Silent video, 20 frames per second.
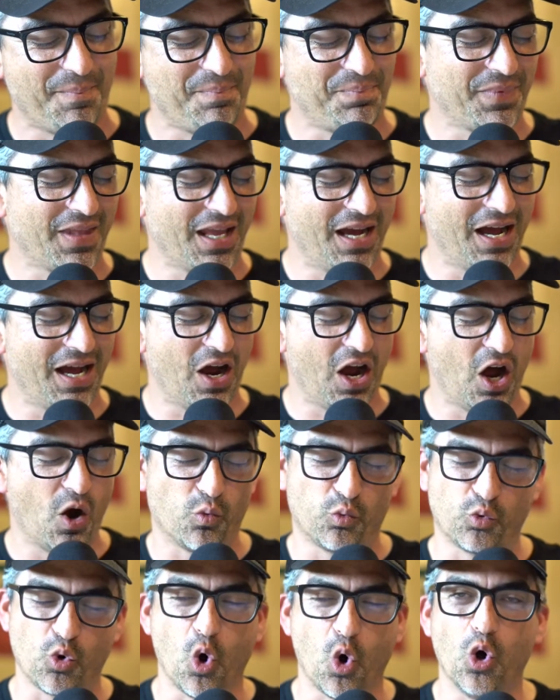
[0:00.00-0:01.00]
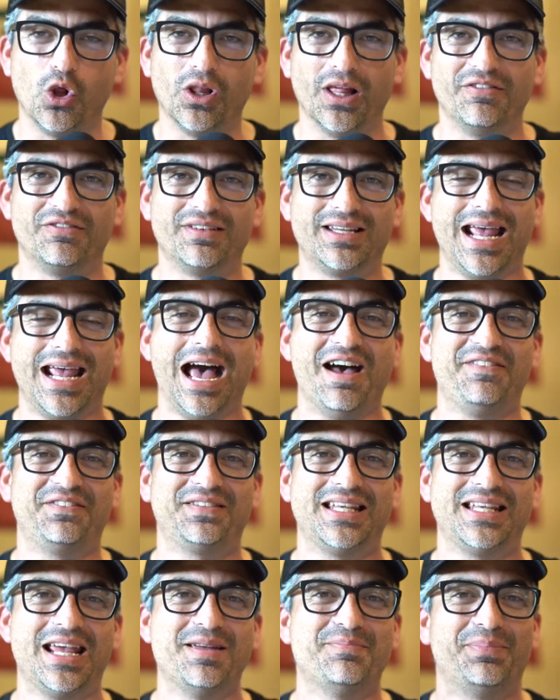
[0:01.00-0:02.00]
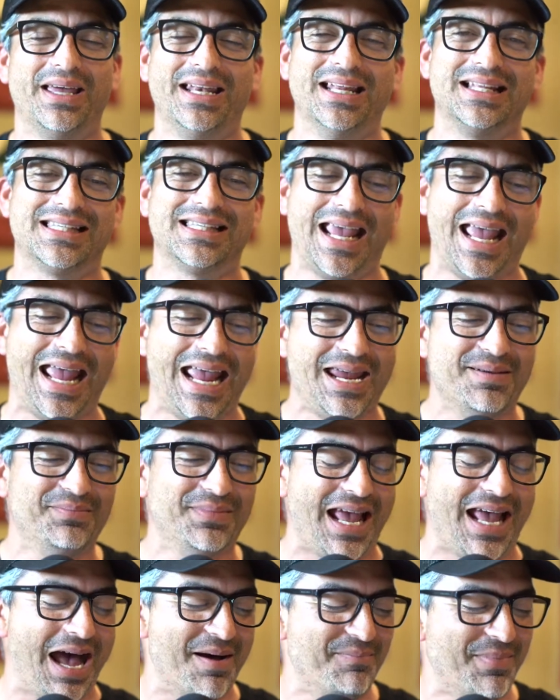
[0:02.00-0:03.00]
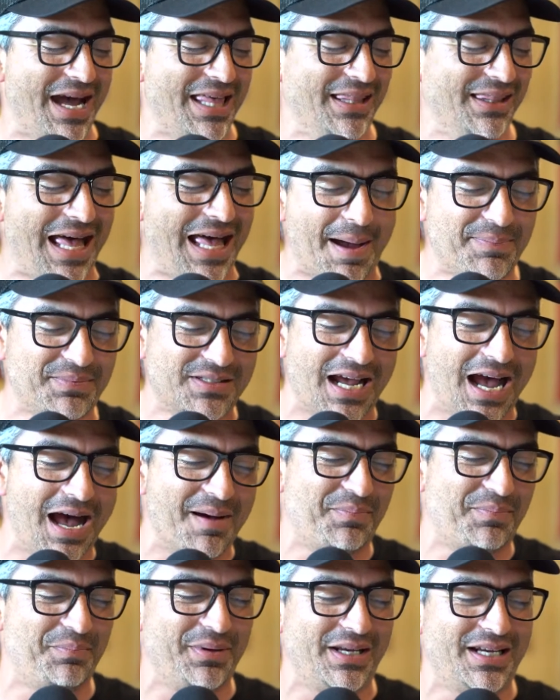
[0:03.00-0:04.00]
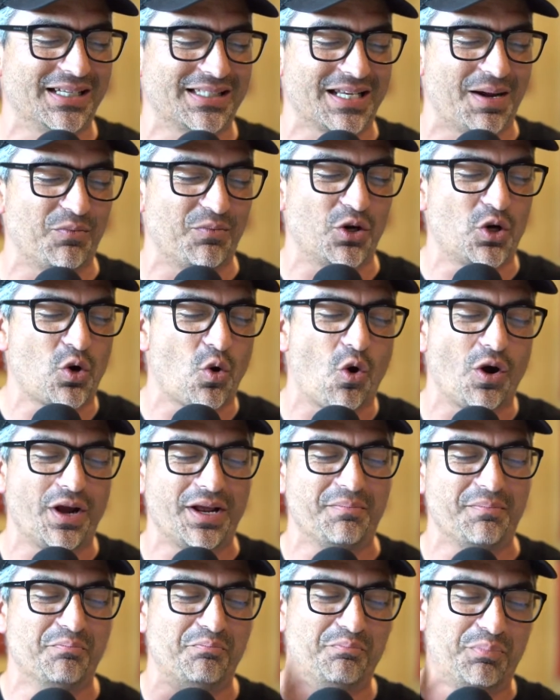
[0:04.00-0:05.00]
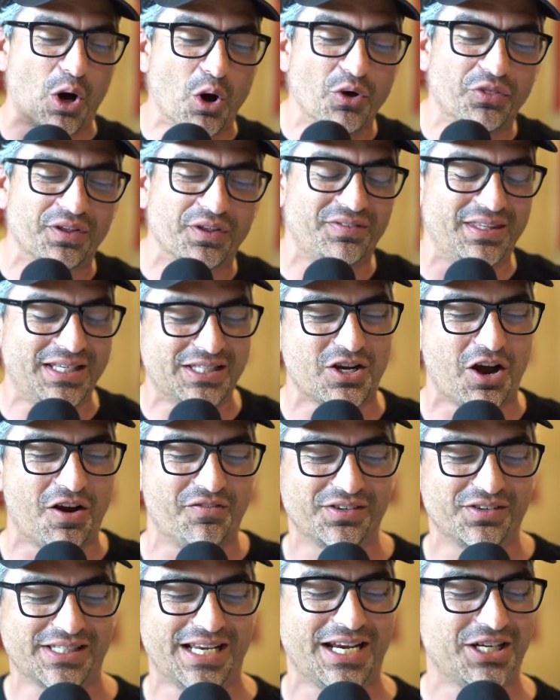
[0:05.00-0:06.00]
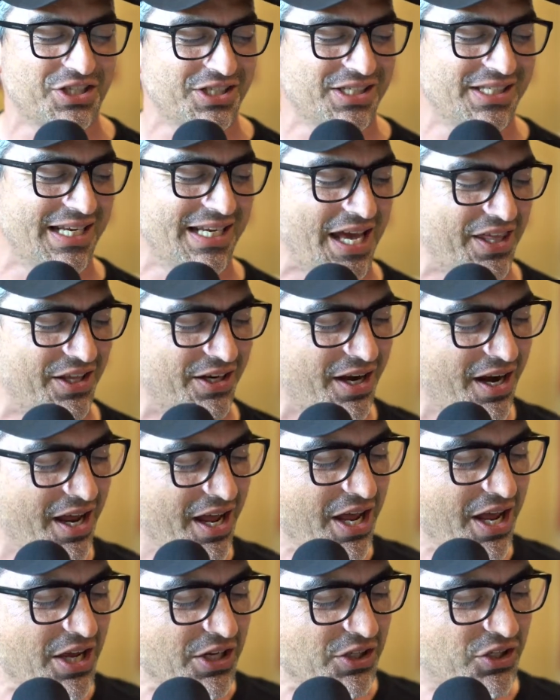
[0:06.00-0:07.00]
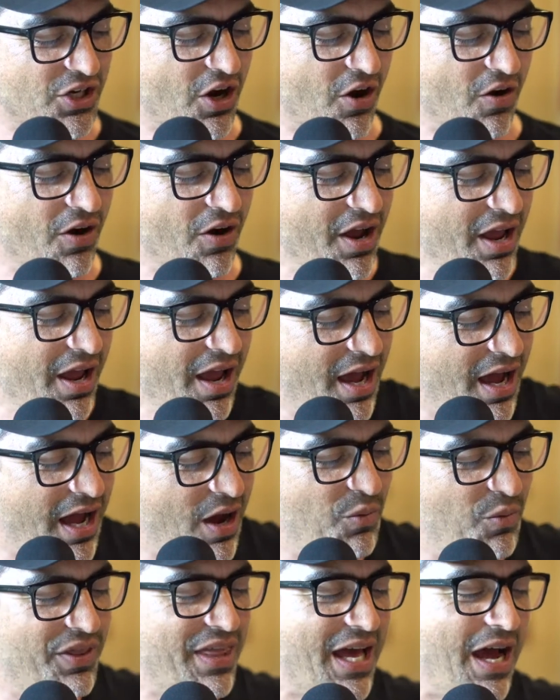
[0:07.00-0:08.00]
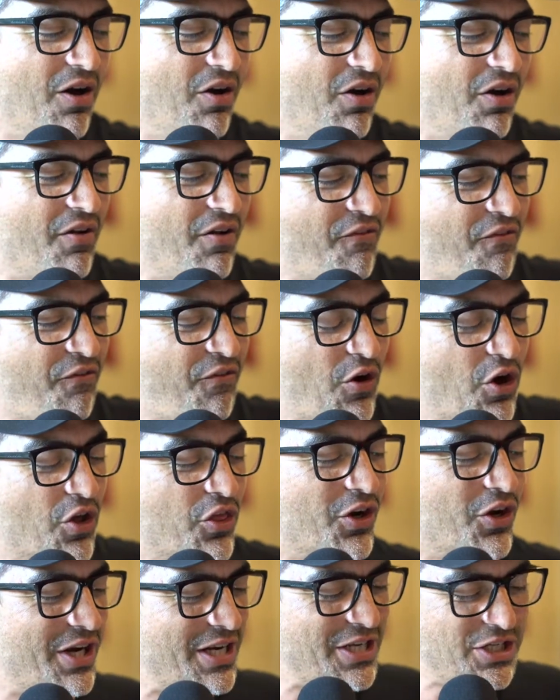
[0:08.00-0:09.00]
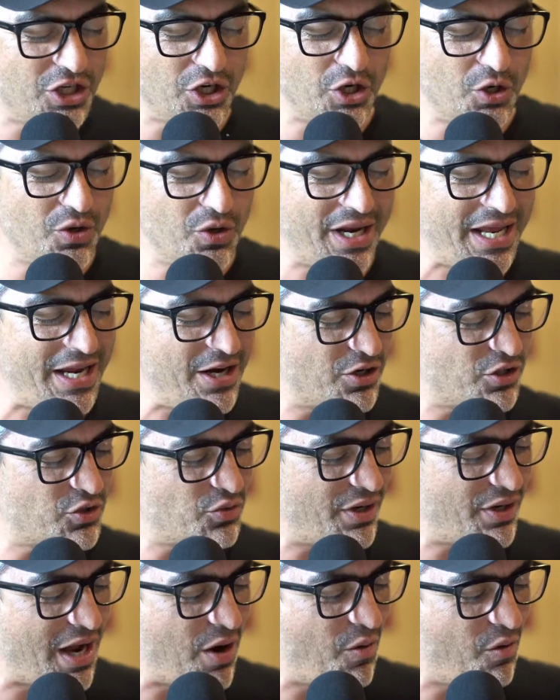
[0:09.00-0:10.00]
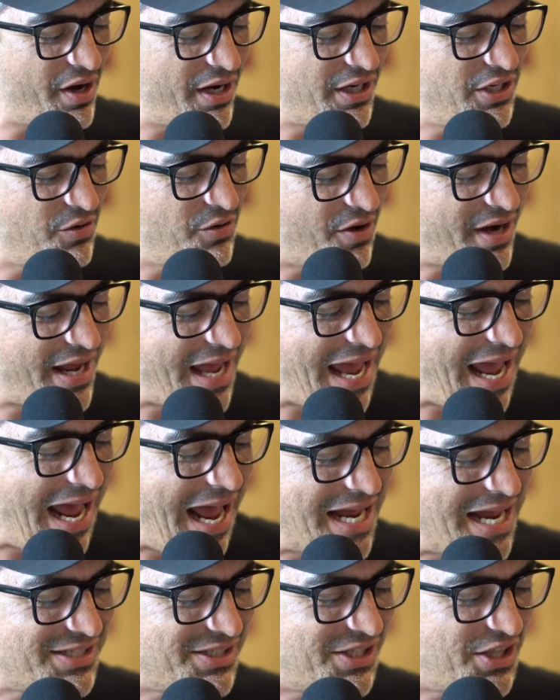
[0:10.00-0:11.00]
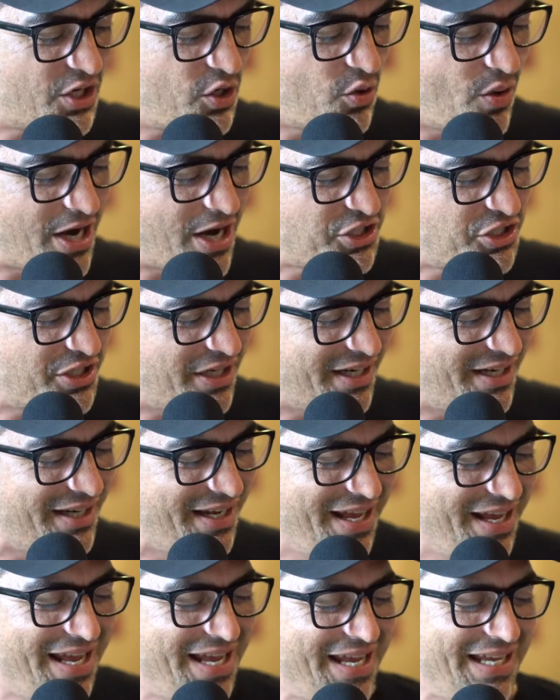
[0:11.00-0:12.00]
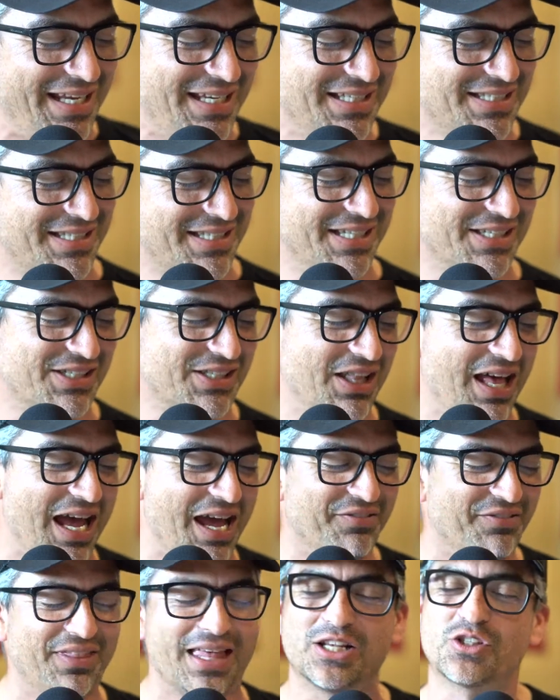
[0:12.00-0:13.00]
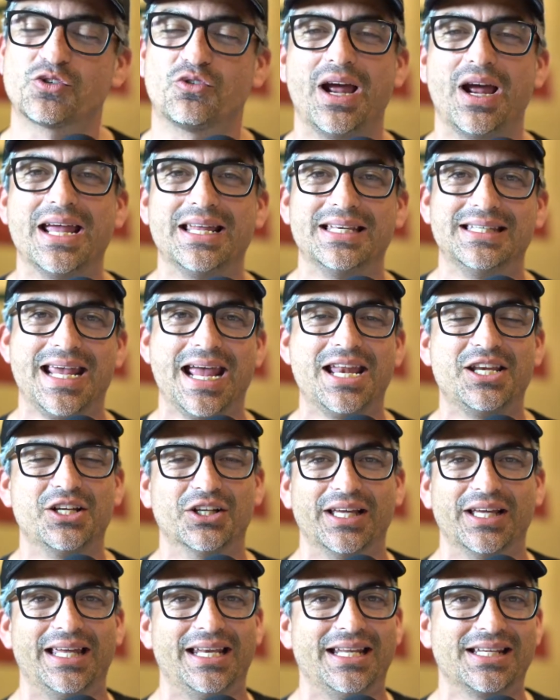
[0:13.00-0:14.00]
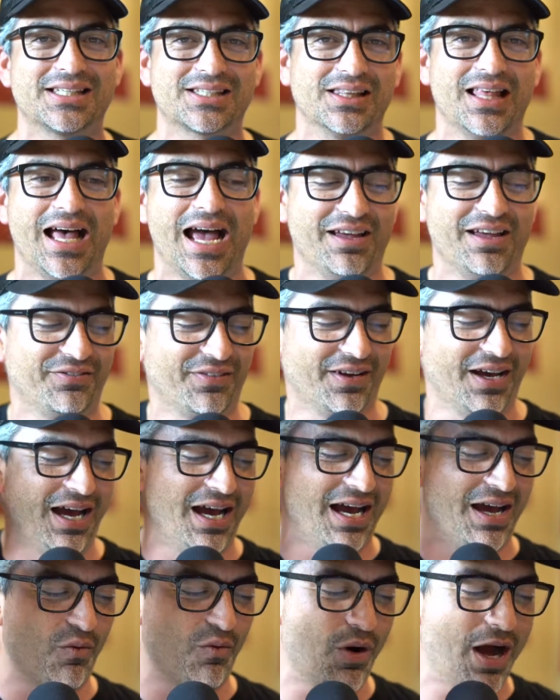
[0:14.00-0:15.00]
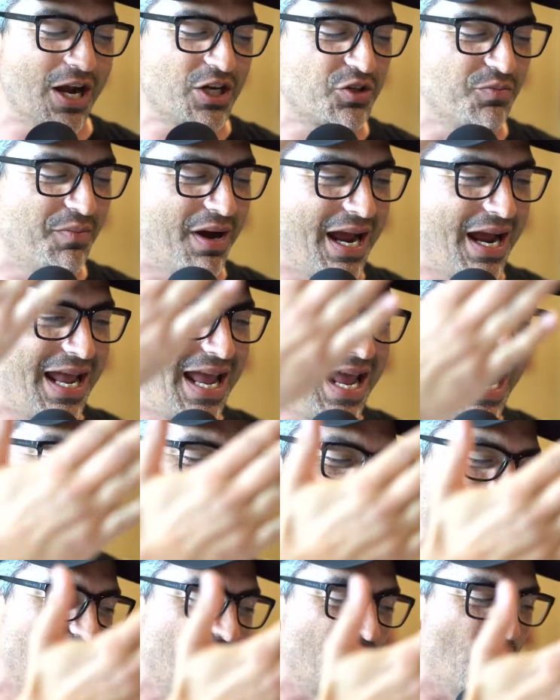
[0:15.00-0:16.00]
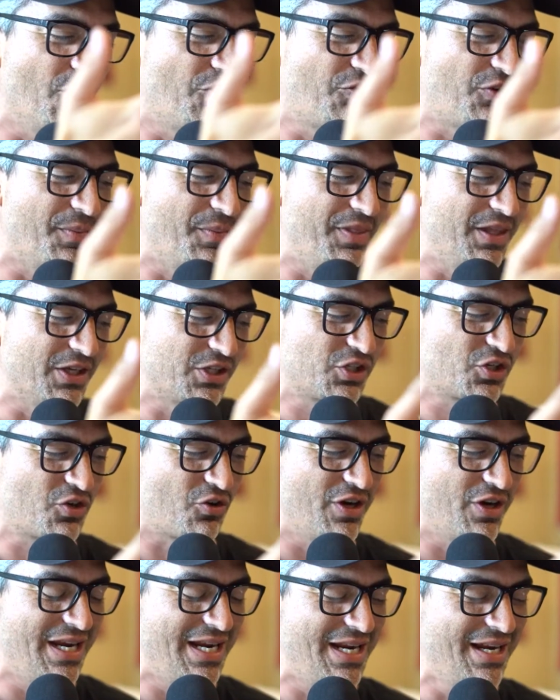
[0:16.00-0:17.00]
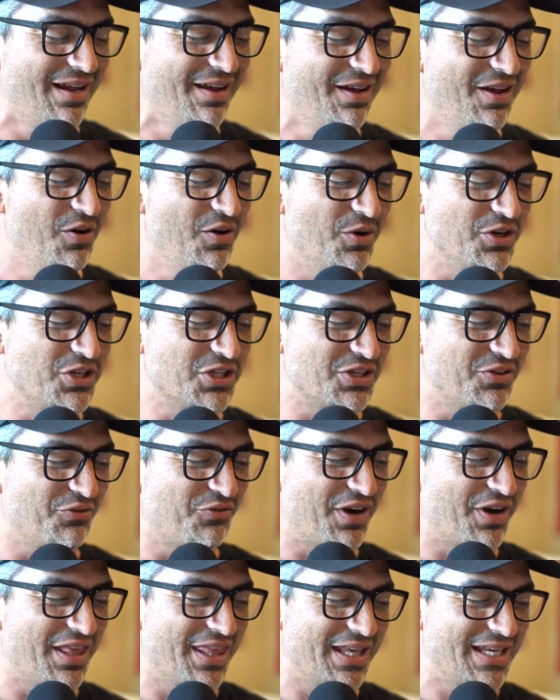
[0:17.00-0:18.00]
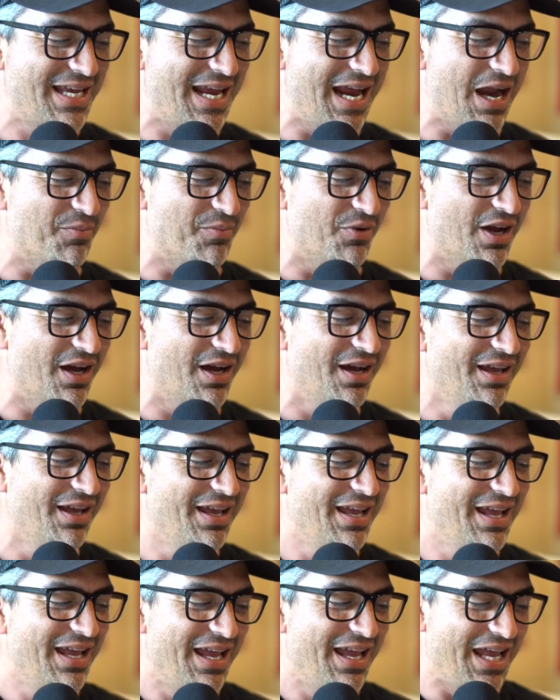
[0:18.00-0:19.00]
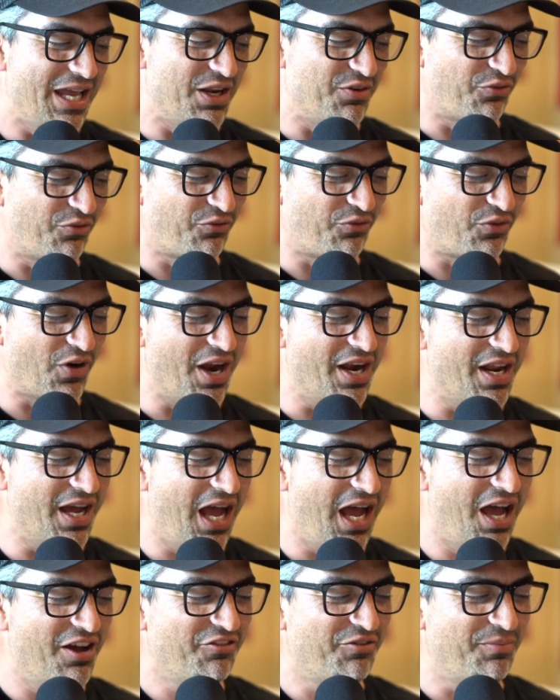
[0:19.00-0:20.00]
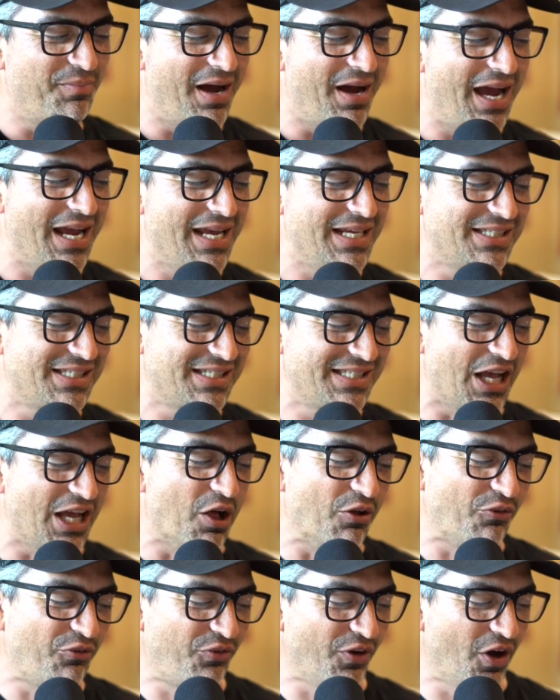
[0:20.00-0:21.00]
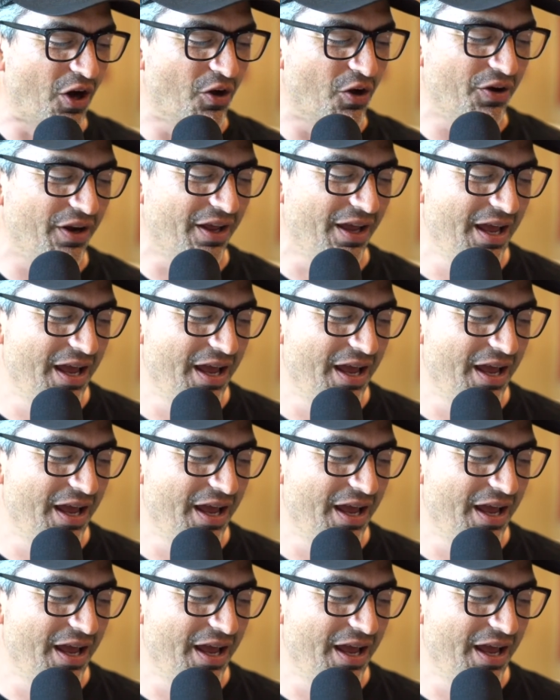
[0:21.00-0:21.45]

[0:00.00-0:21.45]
a roll of gaff tape, and it's aimed at my laptop because I'm recording both of these conversations together. So without further ado, here's what I want to do. I want to ask the question, is this live? That's right, Daniel, it is live. Watch my hand go from the screen, which is in front of the camera, in front of my cell phone.